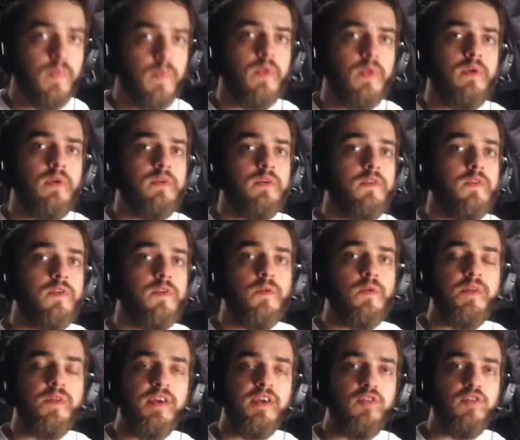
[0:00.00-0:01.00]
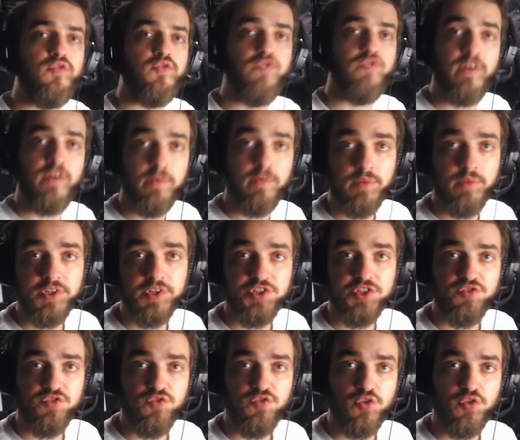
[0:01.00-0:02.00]
So thank you very much
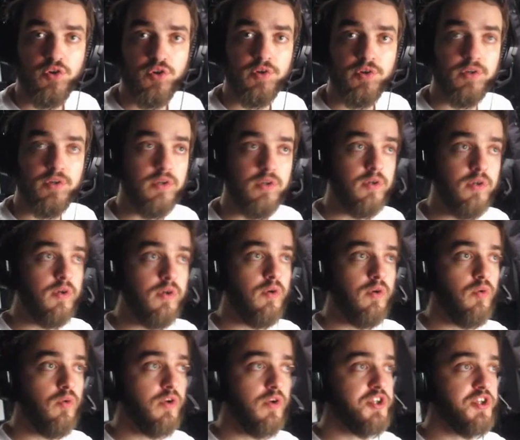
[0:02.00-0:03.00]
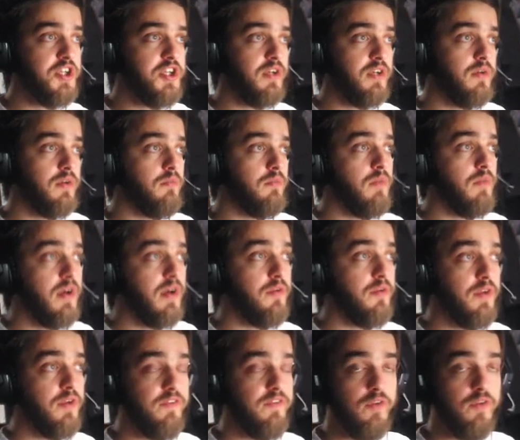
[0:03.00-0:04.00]
for watching my
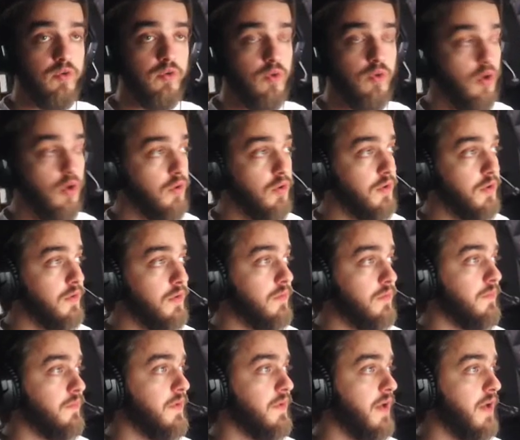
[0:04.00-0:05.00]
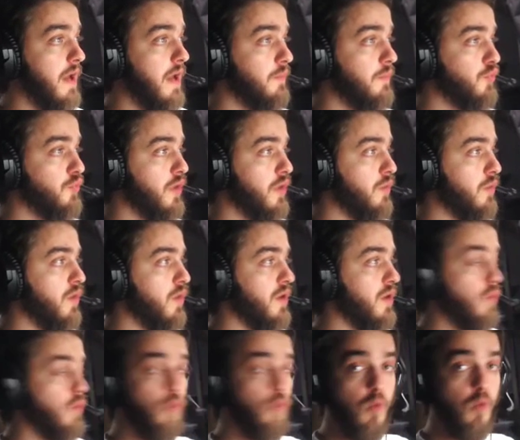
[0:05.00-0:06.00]
review on the M21
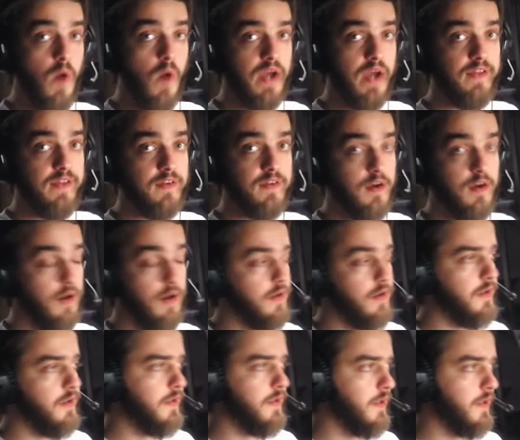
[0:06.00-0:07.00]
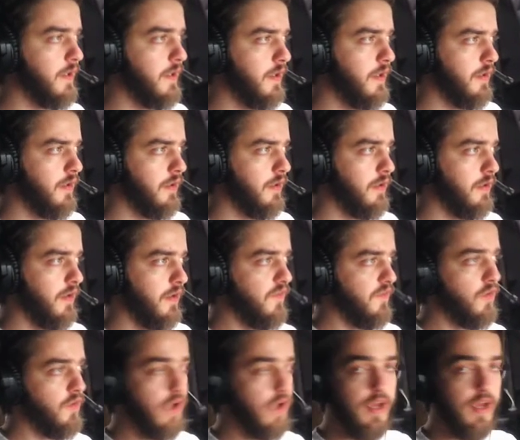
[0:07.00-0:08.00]
white color. If you
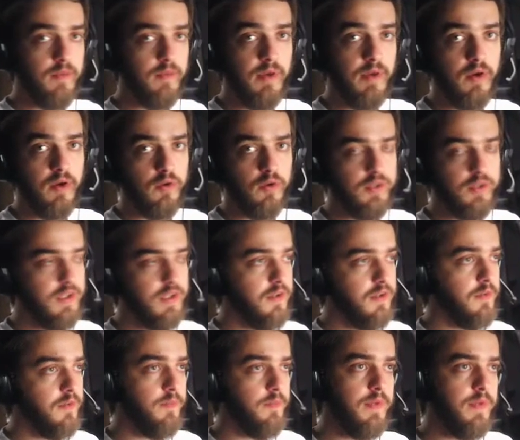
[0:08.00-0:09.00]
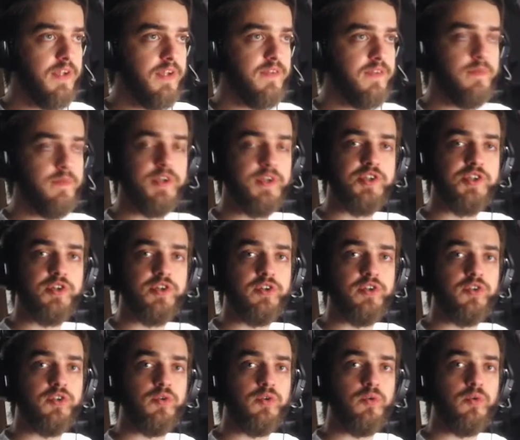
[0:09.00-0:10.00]
like my content, please make sure
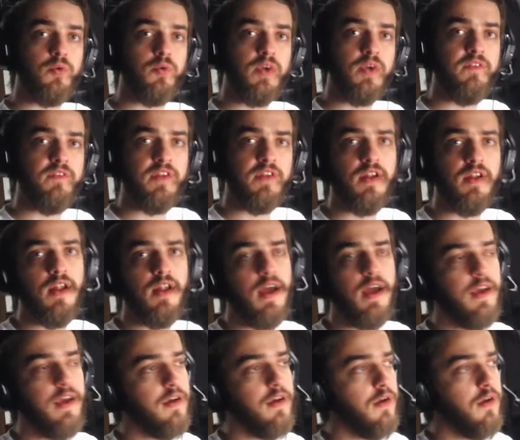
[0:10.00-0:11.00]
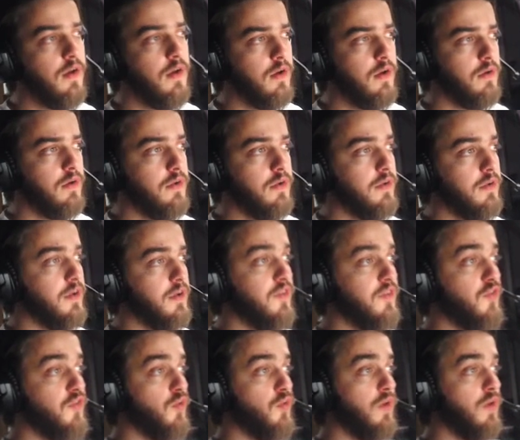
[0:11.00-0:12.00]
to give it a like. If
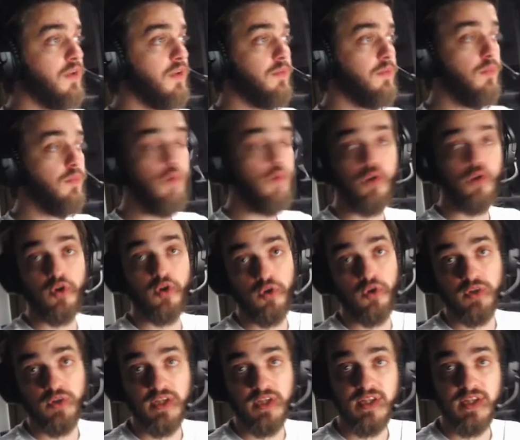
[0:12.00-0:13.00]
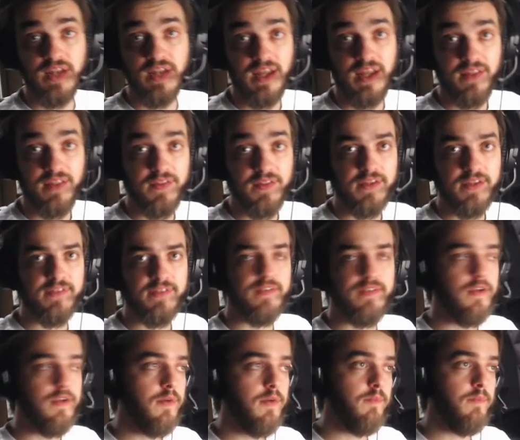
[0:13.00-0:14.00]
you want more content like this,
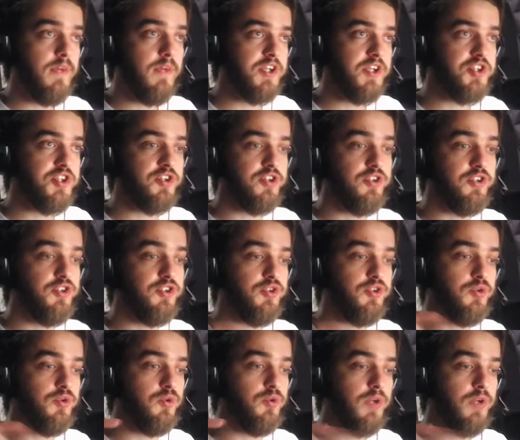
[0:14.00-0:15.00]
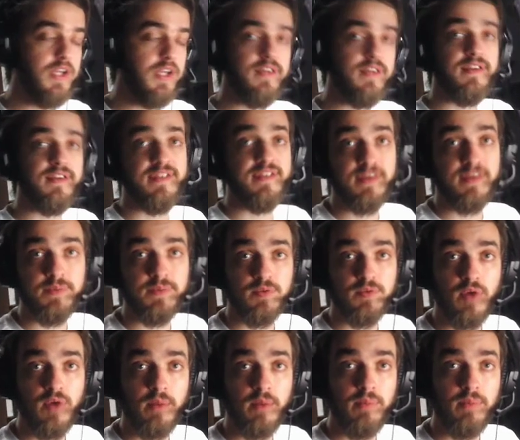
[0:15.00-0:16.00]
make sure to hit the
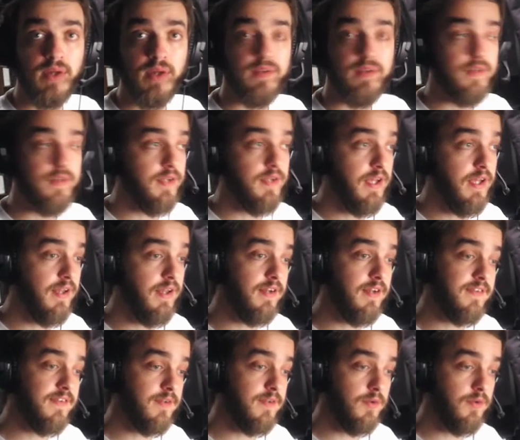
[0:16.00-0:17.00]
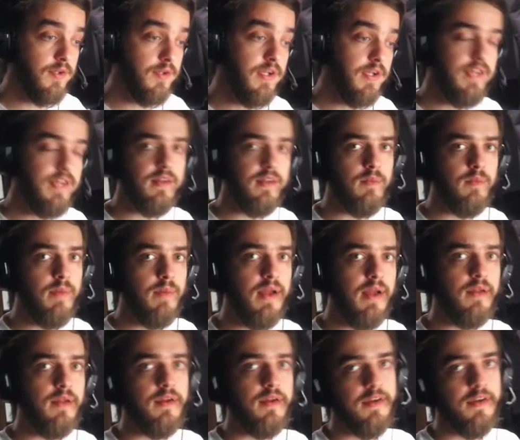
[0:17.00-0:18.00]
subscribe button and also the little bell
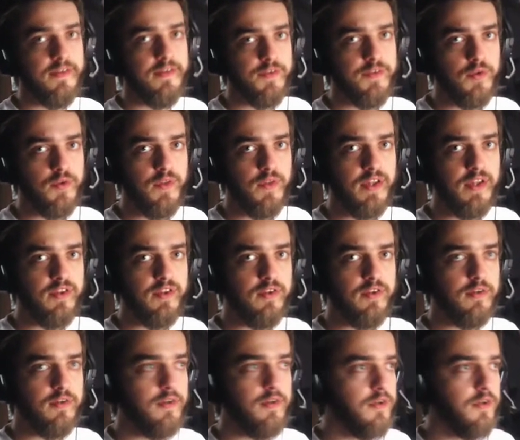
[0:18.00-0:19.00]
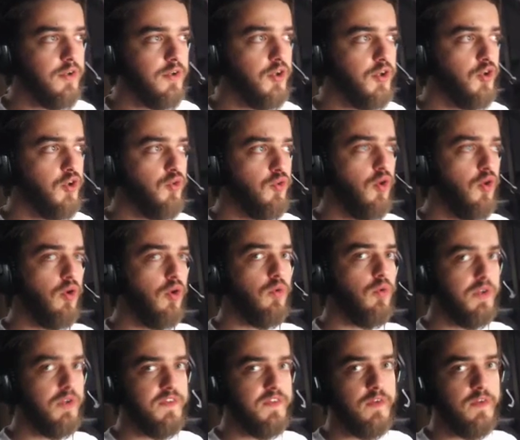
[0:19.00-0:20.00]
so that you
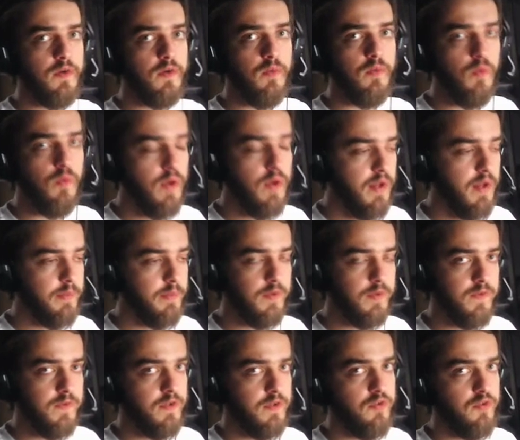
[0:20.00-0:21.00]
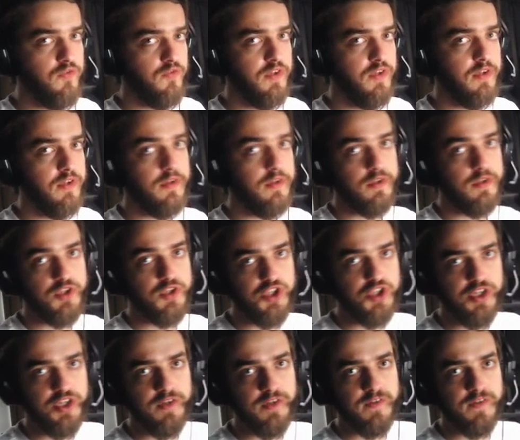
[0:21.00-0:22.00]
always know when I post a new video.
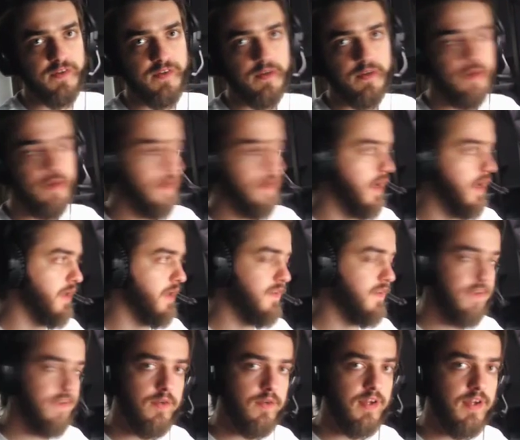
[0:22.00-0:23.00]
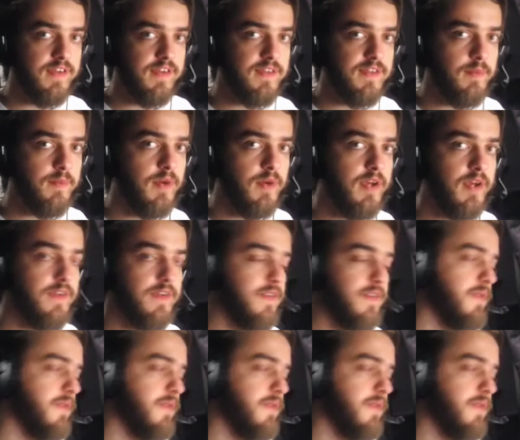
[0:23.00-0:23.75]
Cheers and see you next time, guys.